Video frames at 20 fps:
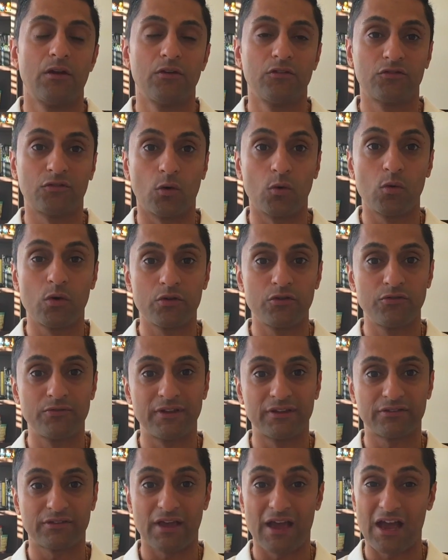So
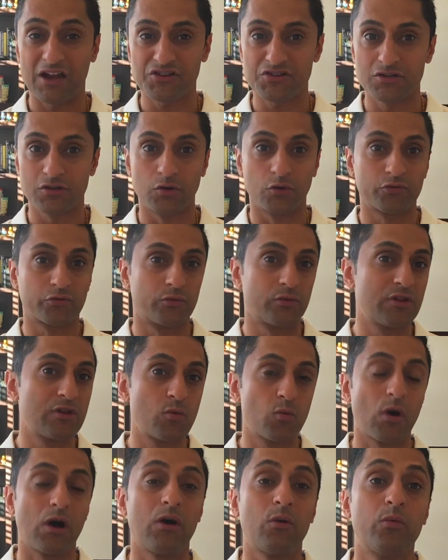this actually goes
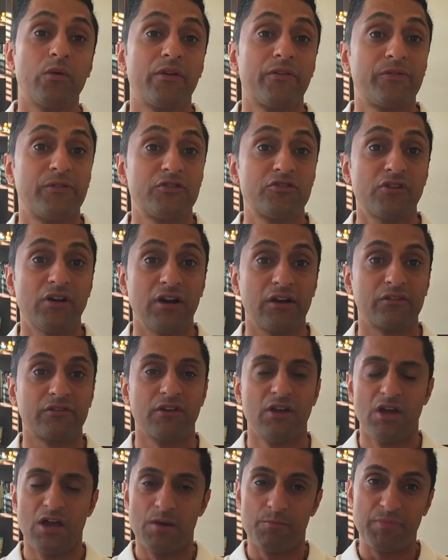really well with the drugs.
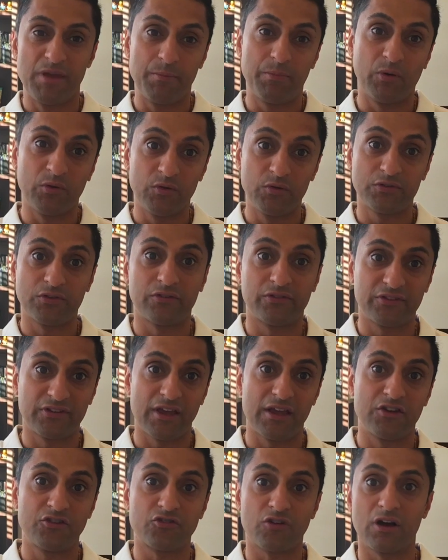People used to
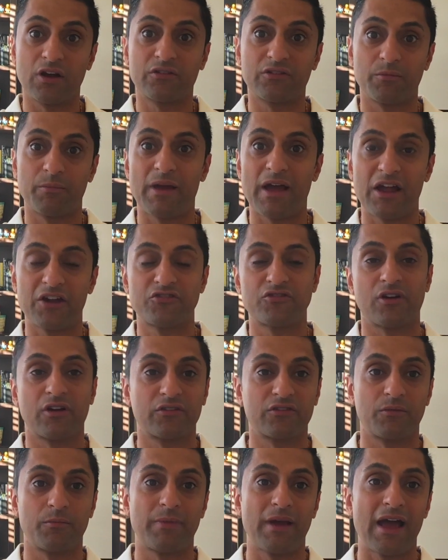say drugs are bad,
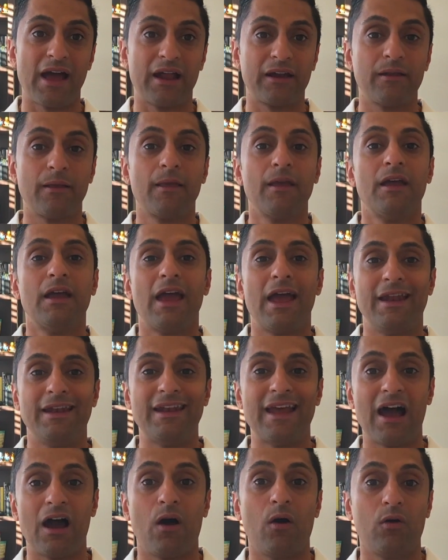
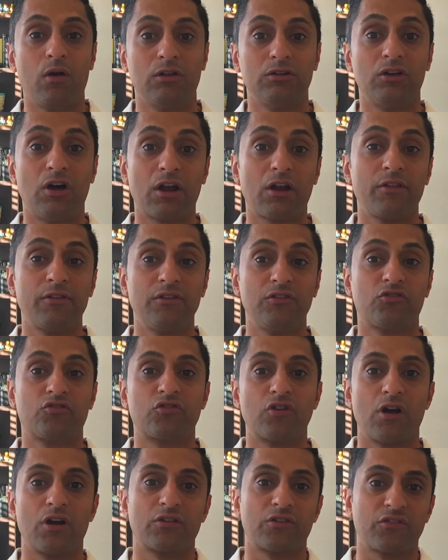and now a lot of these
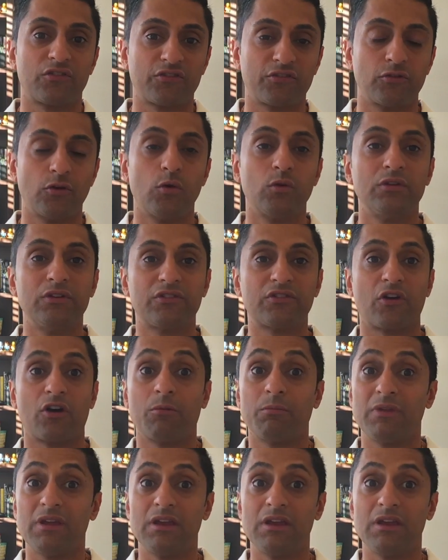drugs are slowly starting